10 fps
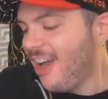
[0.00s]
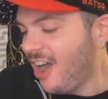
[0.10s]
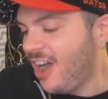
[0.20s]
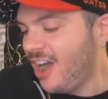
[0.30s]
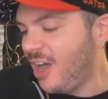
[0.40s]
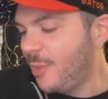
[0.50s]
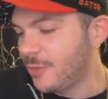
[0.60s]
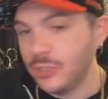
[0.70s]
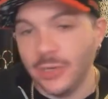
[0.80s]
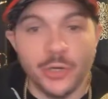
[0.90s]

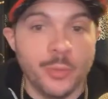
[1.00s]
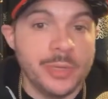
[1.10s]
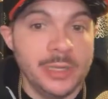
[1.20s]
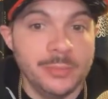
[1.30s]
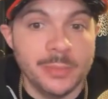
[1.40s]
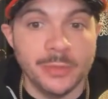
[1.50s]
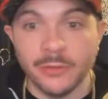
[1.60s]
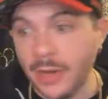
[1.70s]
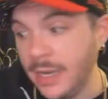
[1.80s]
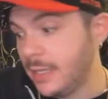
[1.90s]
because you never know meeting
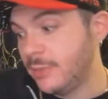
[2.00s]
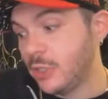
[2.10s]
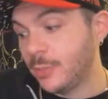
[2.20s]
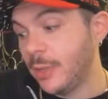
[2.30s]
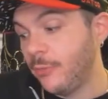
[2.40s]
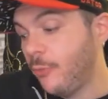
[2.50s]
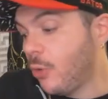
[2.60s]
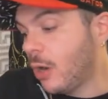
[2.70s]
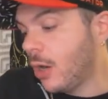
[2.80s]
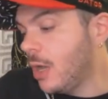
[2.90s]
people, right? Like we talked about
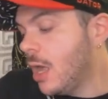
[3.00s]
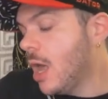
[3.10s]
before.